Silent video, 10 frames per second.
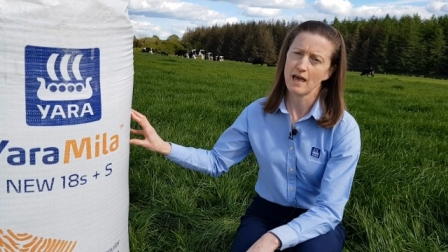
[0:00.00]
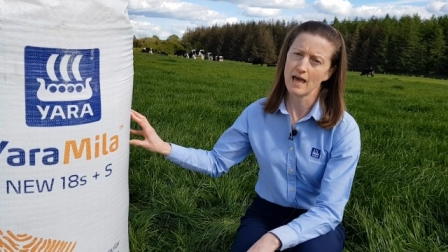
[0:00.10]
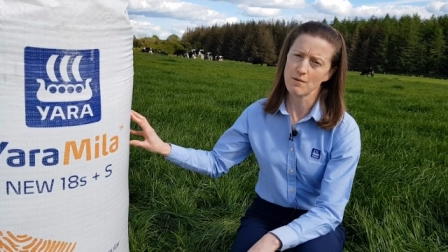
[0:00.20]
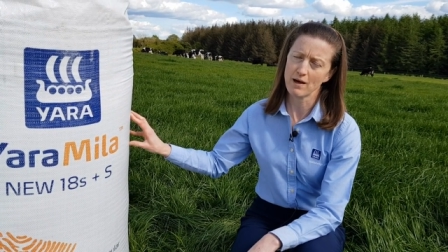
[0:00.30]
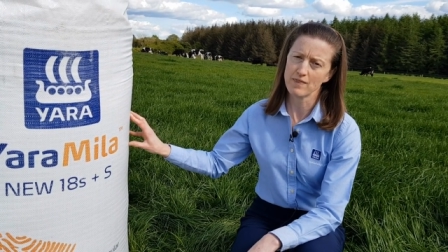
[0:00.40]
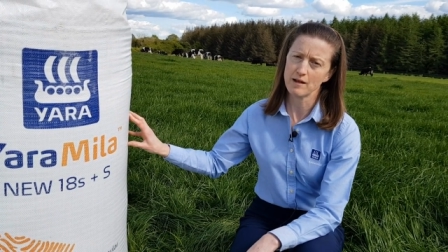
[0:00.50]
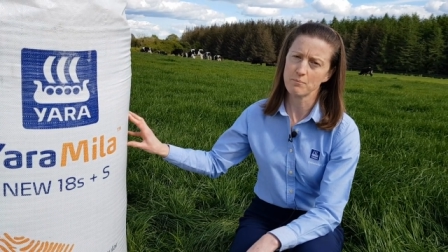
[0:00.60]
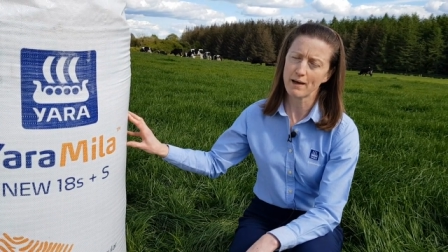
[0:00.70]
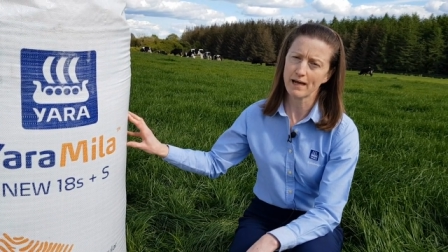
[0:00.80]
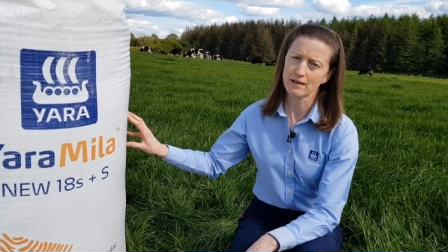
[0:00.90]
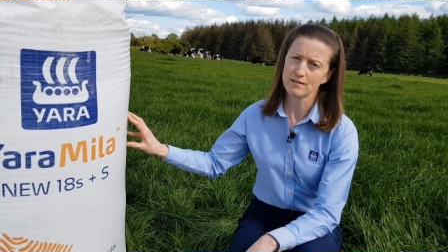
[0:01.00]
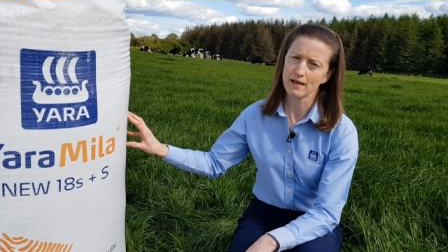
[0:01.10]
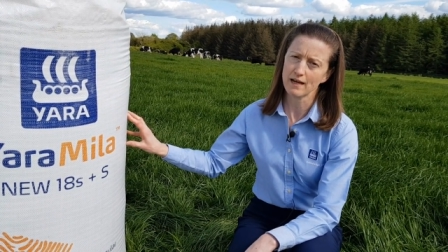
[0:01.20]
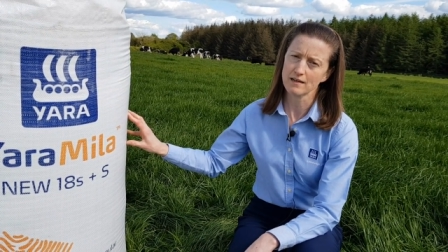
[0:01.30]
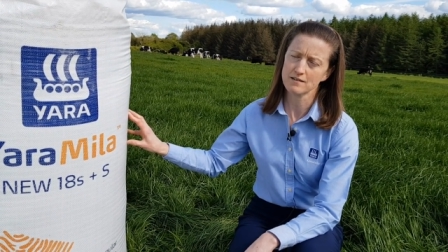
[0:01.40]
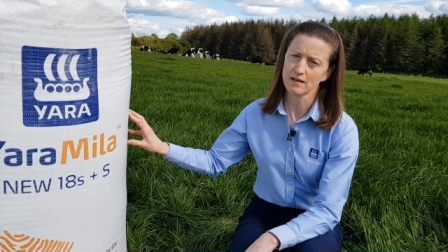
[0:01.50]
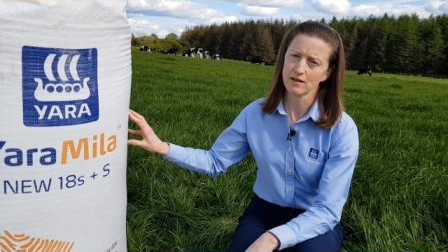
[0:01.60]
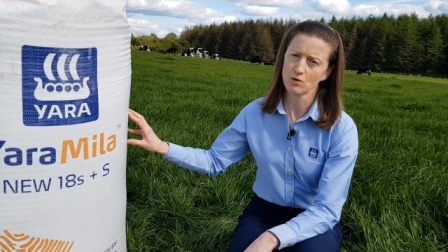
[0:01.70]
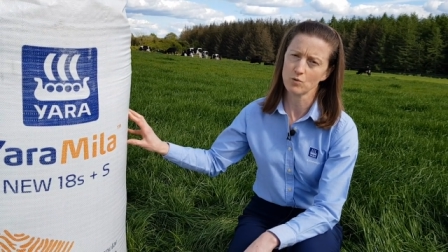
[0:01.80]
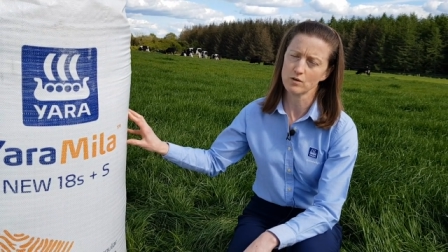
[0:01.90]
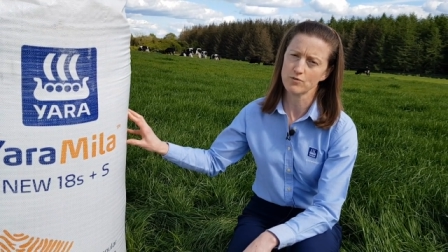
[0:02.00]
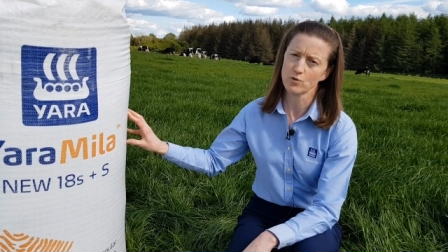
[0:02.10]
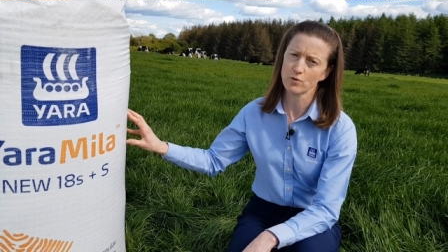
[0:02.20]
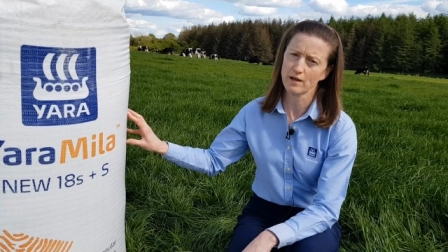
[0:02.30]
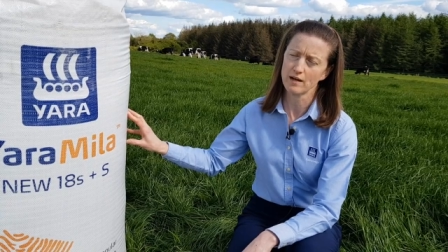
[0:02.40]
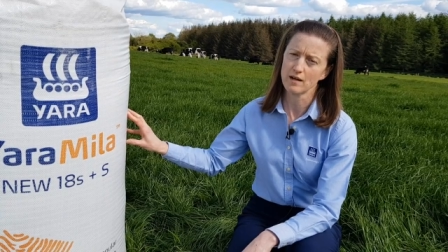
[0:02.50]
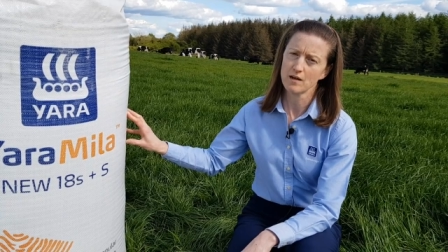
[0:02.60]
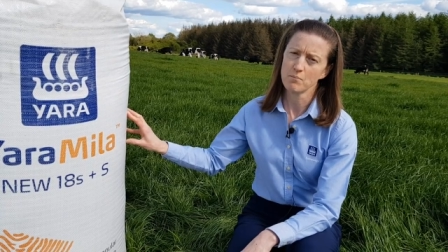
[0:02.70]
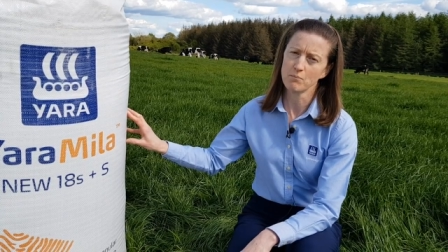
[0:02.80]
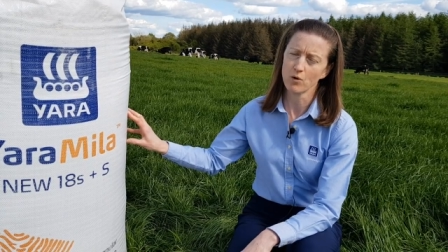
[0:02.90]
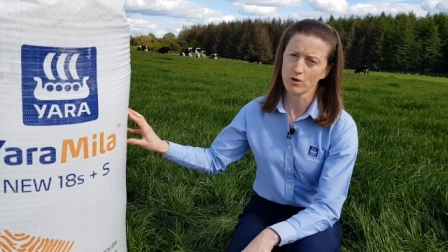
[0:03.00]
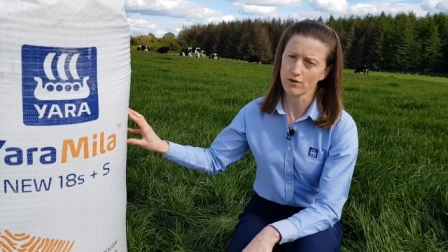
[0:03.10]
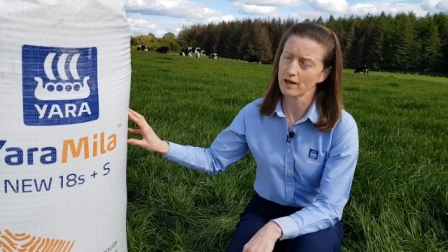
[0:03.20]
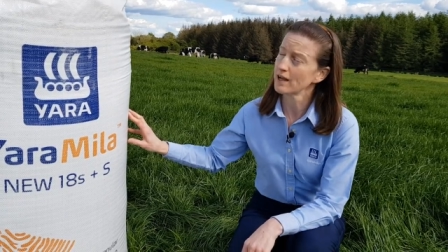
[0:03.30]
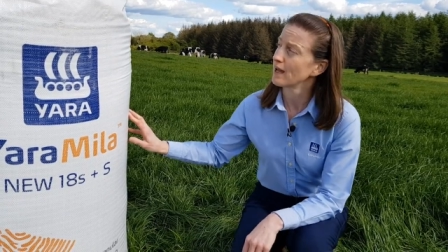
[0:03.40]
um, and then bagged at our local store then Moira